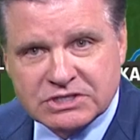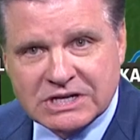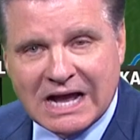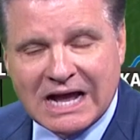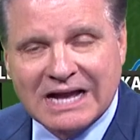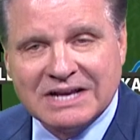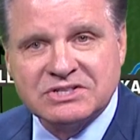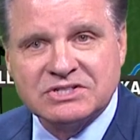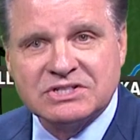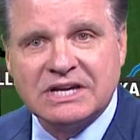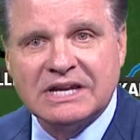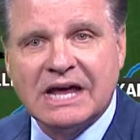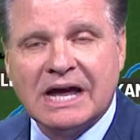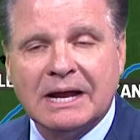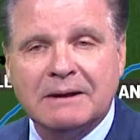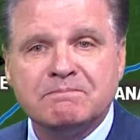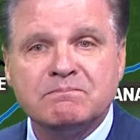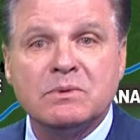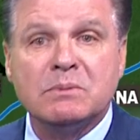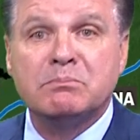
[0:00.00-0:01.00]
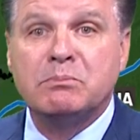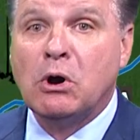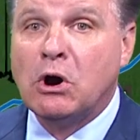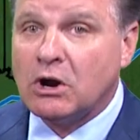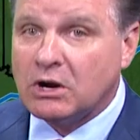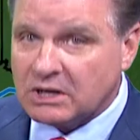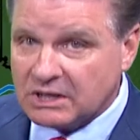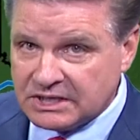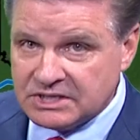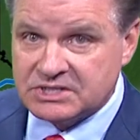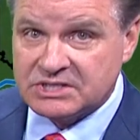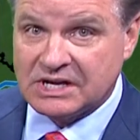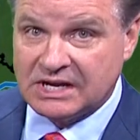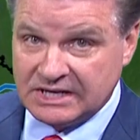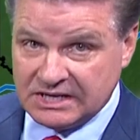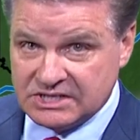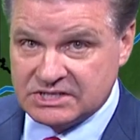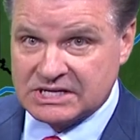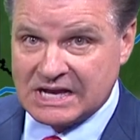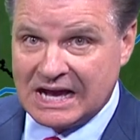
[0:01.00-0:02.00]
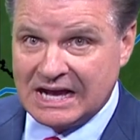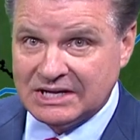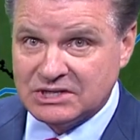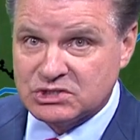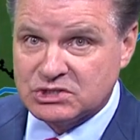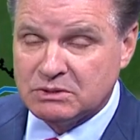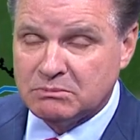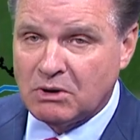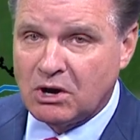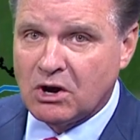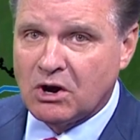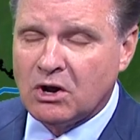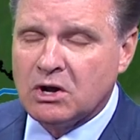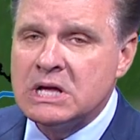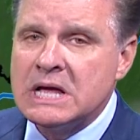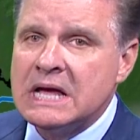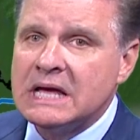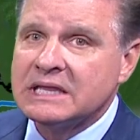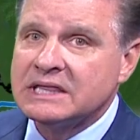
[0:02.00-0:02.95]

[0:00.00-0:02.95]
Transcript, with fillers: skies tonight, partly sunny skies tomorrow.